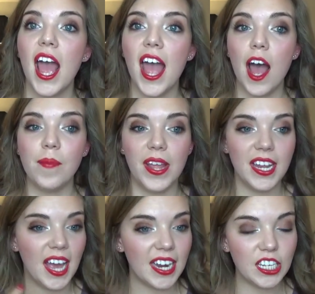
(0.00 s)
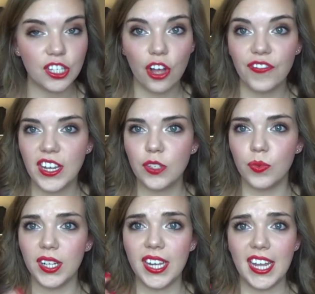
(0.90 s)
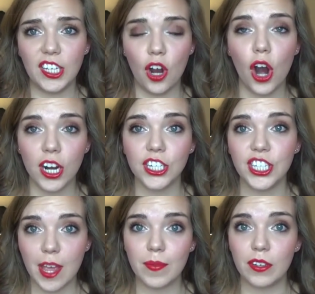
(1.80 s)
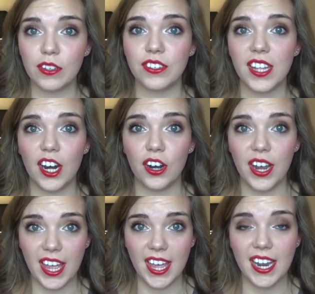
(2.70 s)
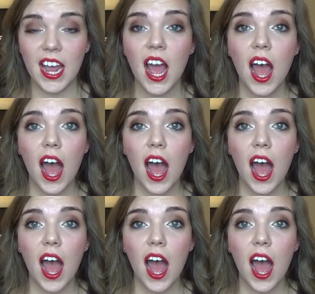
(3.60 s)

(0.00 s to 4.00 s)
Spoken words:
any kind of sulfates, really any harsh chemicals that are in